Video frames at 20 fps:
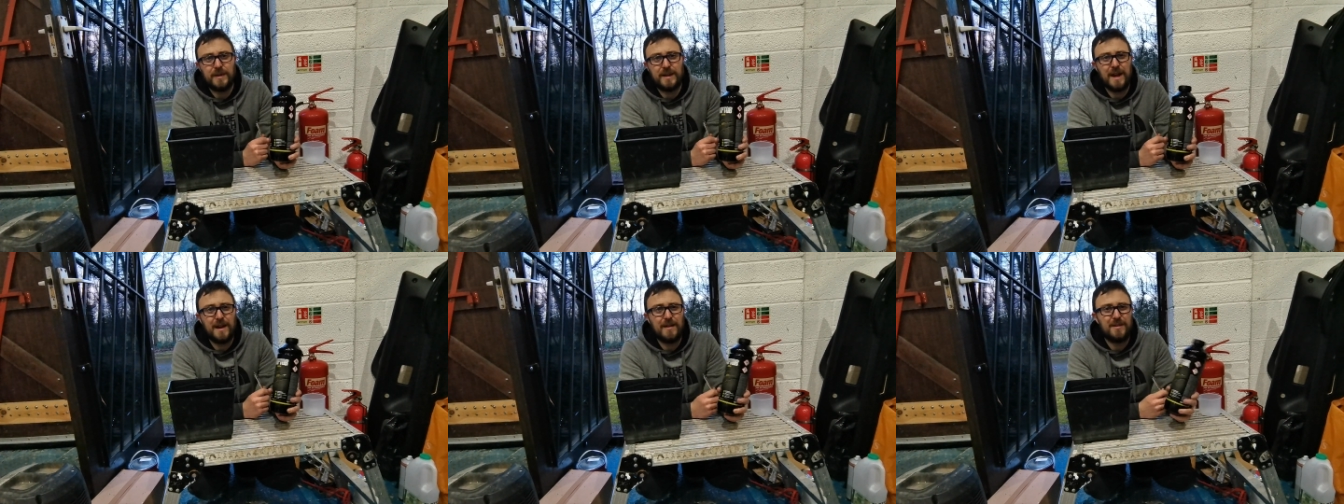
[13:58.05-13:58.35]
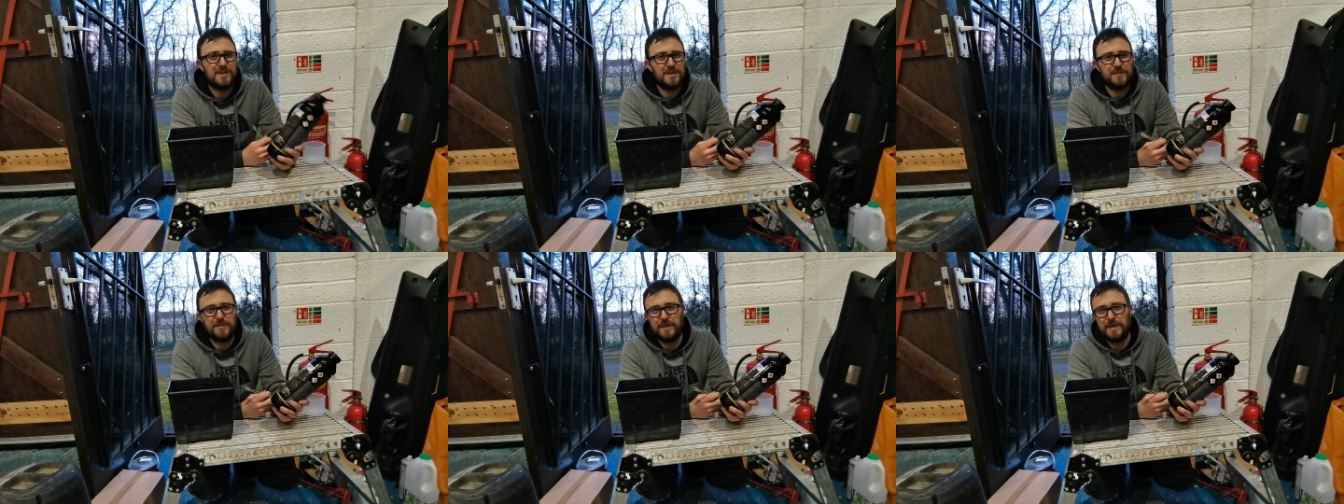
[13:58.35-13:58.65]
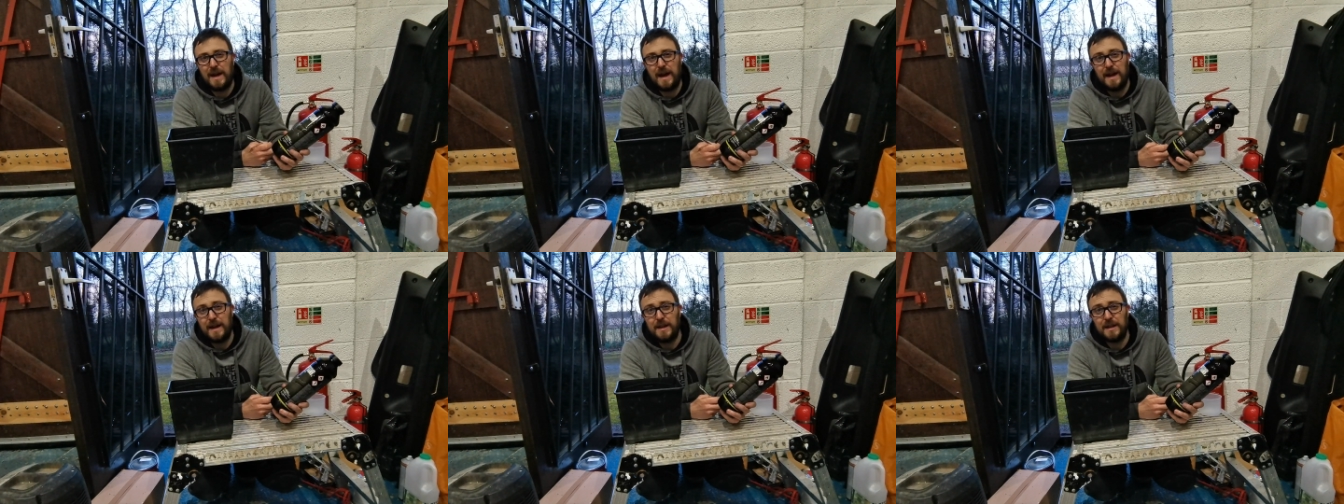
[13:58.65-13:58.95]
Again,
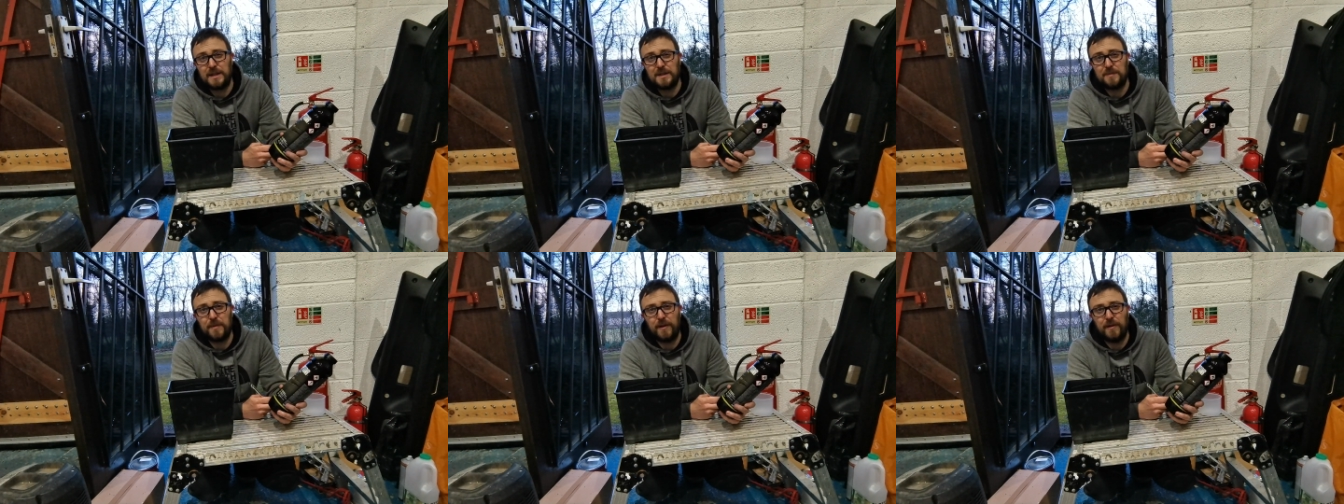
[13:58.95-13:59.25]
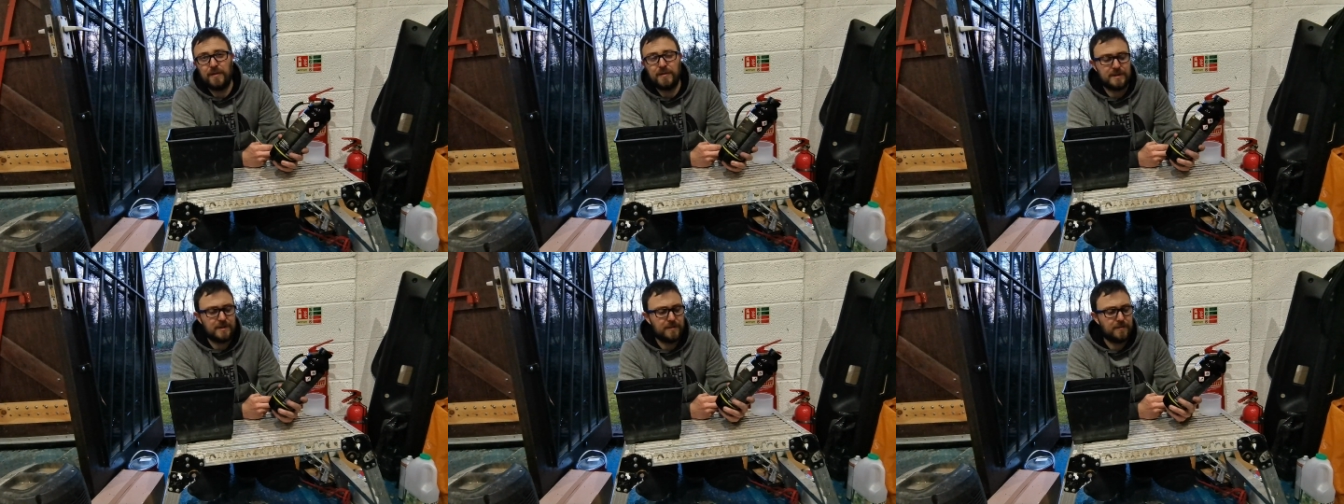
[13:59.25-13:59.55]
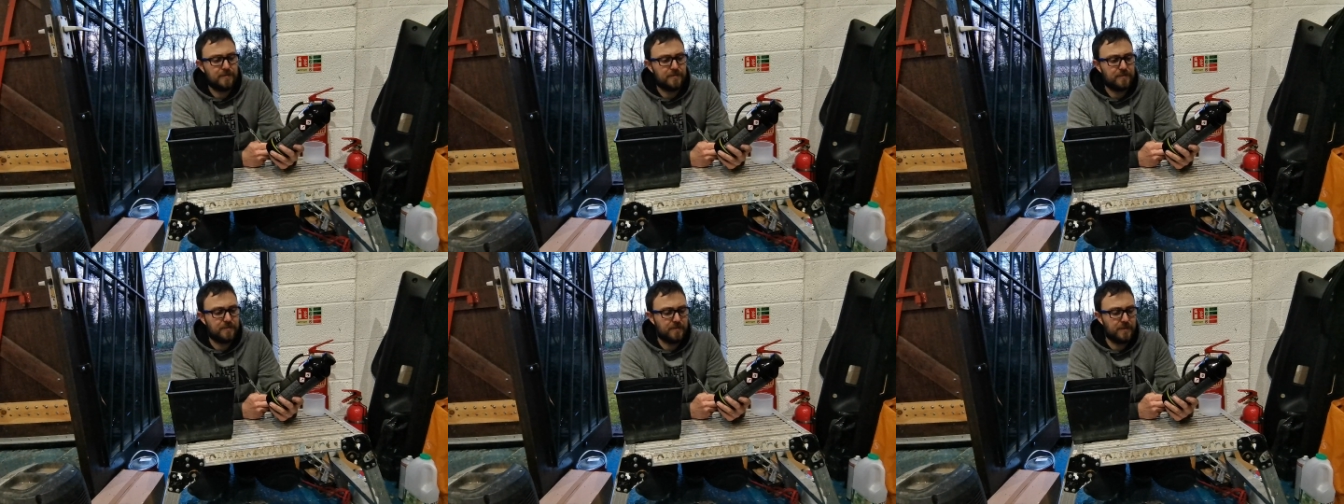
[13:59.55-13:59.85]
just that inexperience
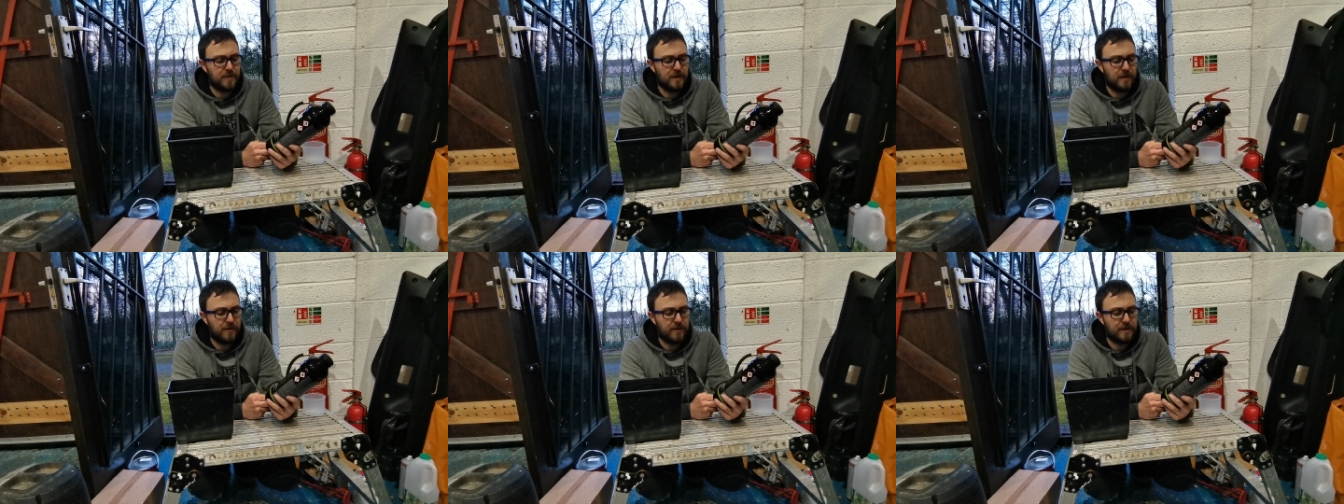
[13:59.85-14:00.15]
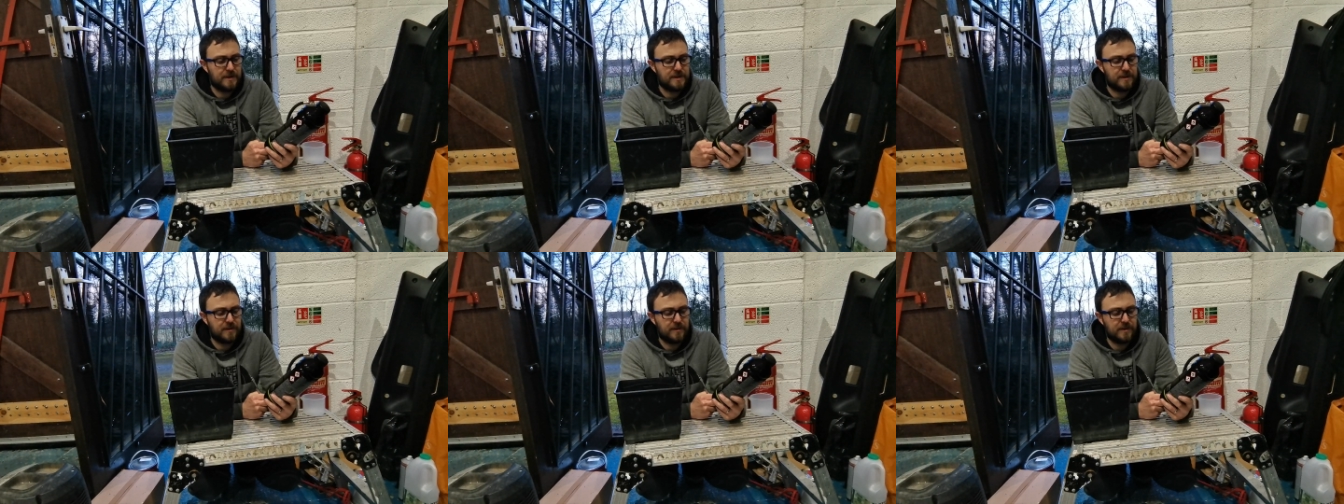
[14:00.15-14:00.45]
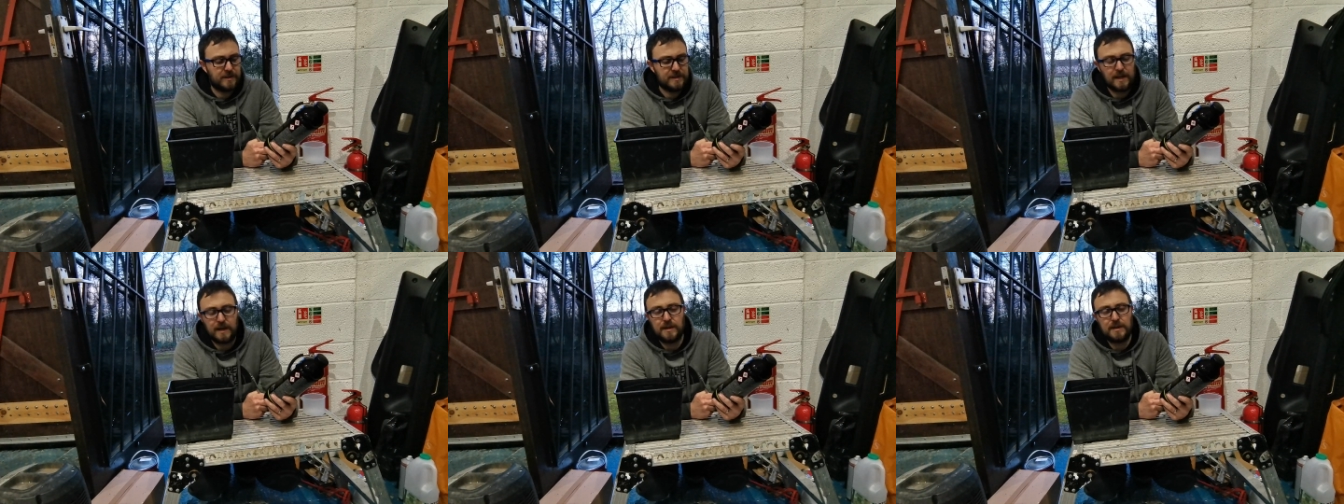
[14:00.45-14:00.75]
of, you know, this is only
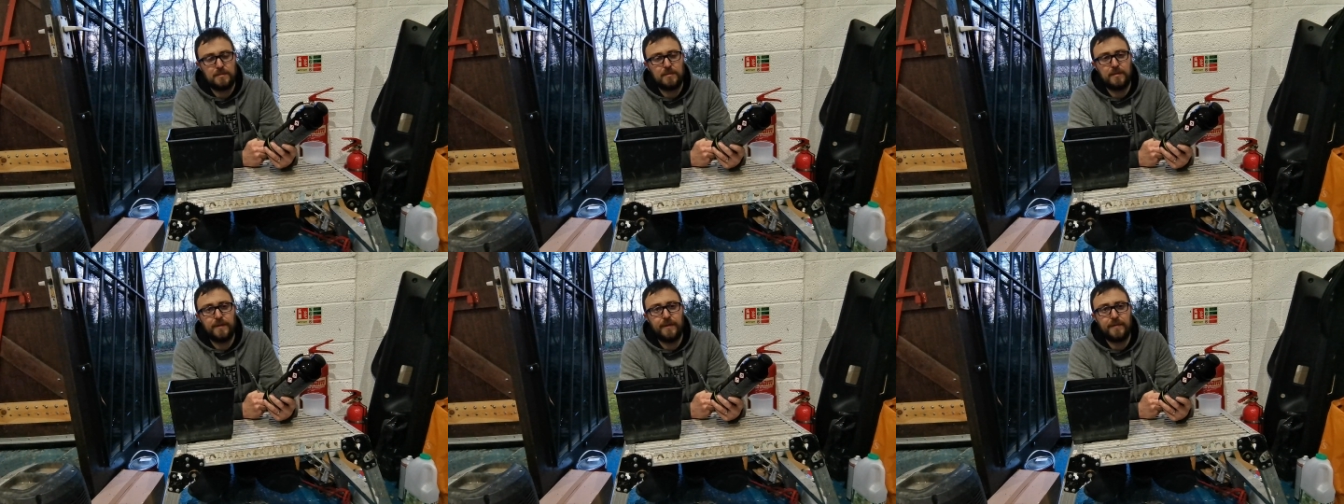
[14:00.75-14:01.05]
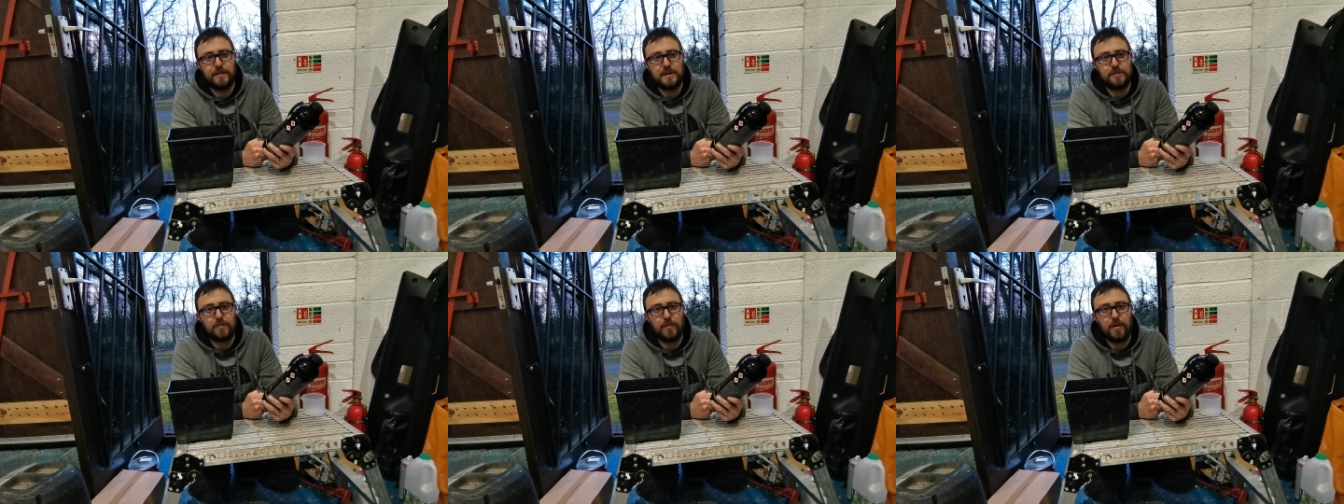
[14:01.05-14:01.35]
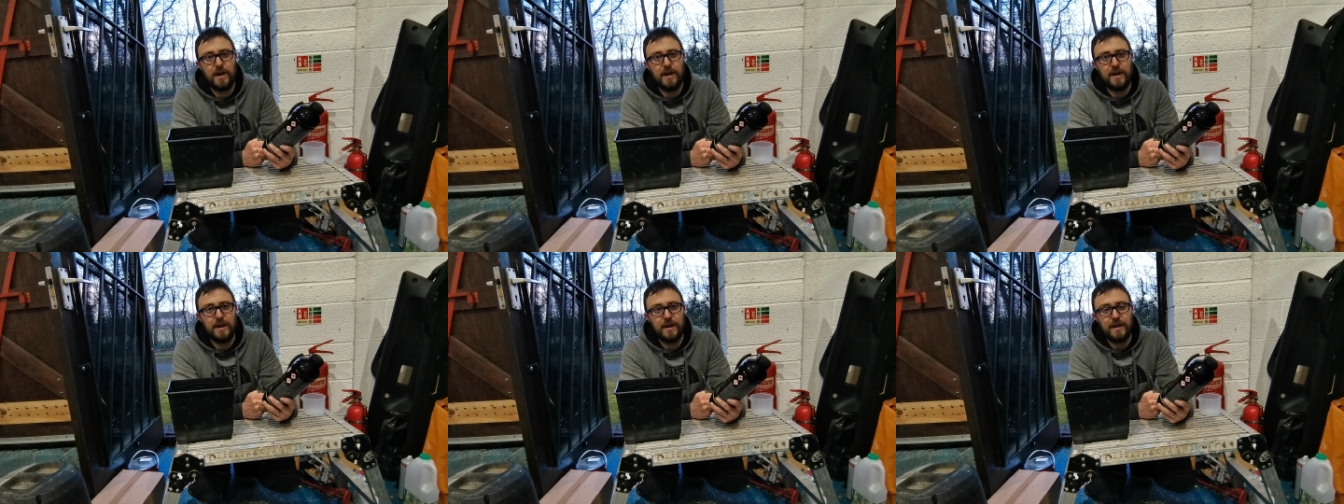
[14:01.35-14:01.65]
the second time I've ever
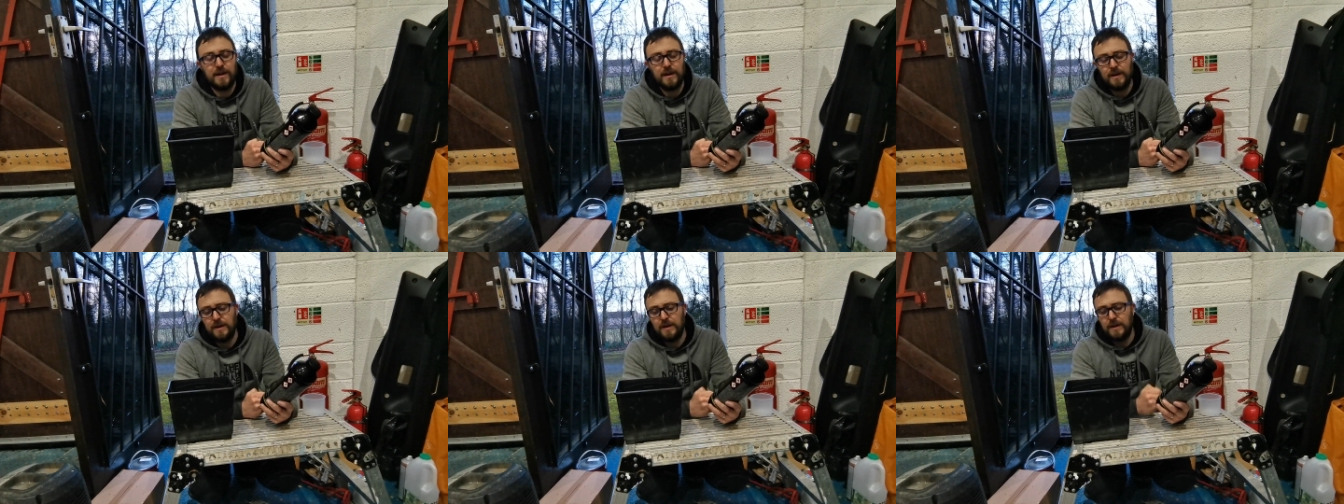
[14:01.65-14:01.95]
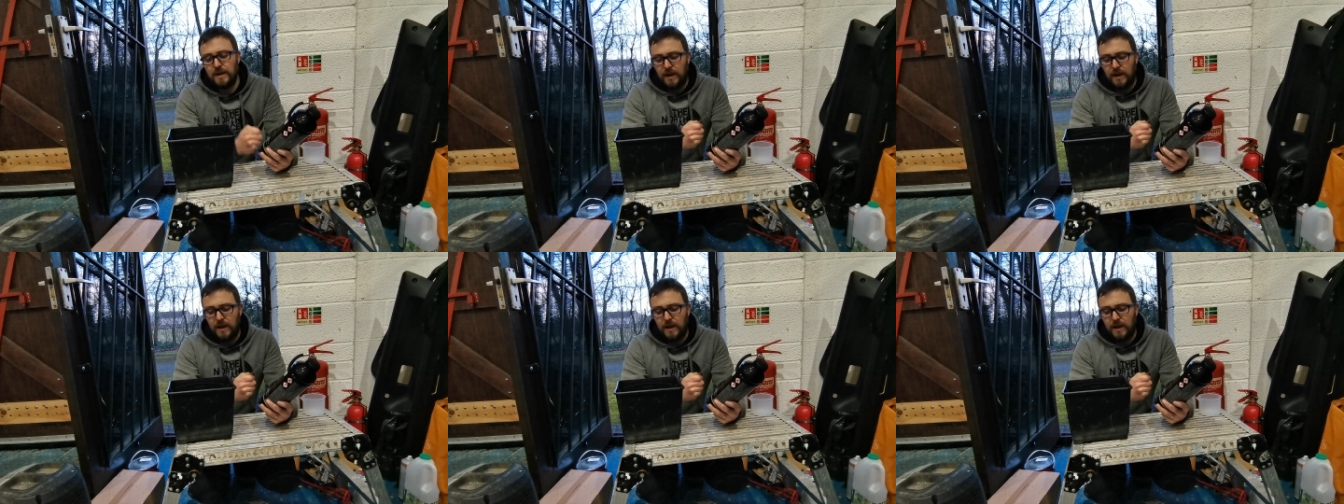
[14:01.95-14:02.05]
sprayed it.